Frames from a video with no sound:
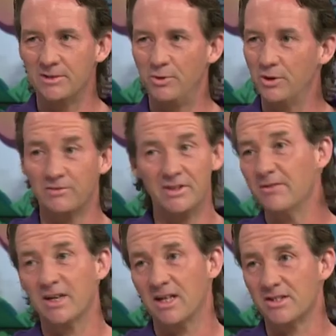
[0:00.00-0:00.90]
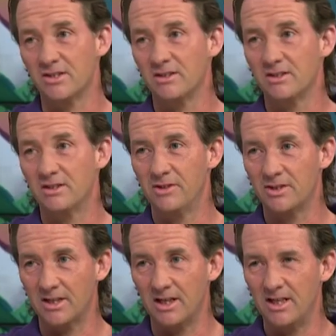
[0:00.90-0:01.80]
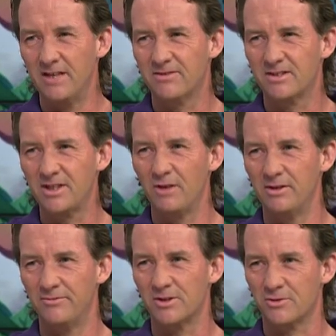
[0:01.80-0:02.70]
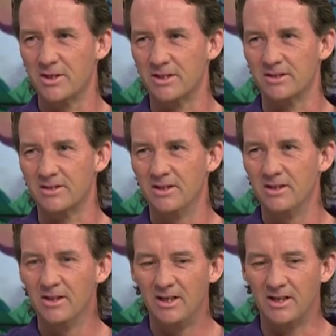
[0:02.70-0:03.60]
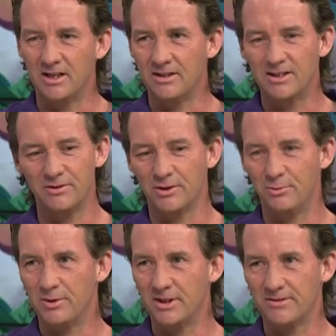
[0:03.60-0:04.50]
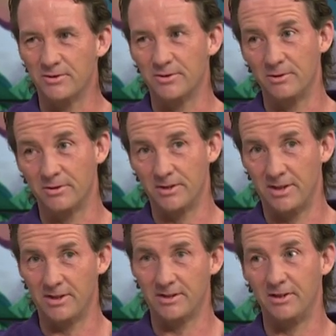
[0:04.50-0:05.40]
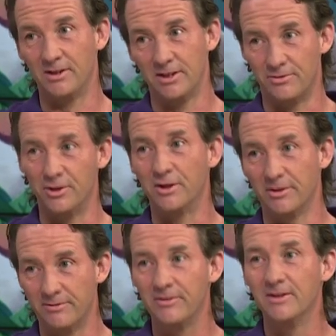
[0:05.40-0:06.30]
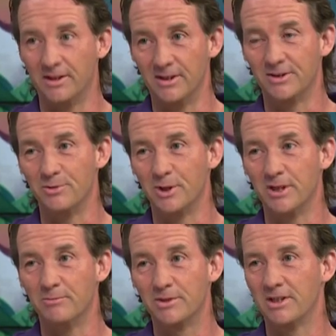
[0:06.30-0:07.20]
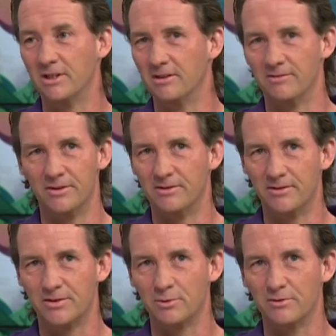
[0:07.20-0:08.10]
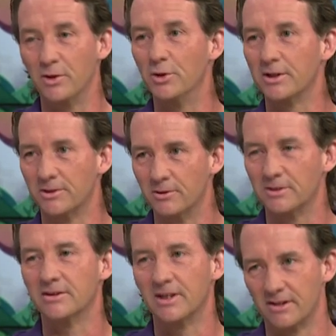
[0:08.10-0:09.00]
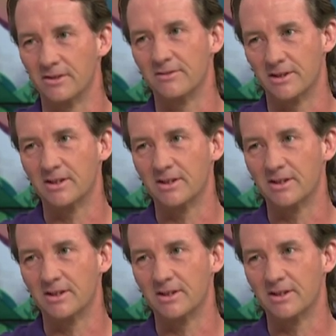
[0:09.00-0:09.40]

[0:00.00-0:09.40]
pointer, we never catch it, so you just get left totally frustrated, and that's not a good place for a dog that has a high drive to be in, particularly the sort of herding dogs and that kind of thing.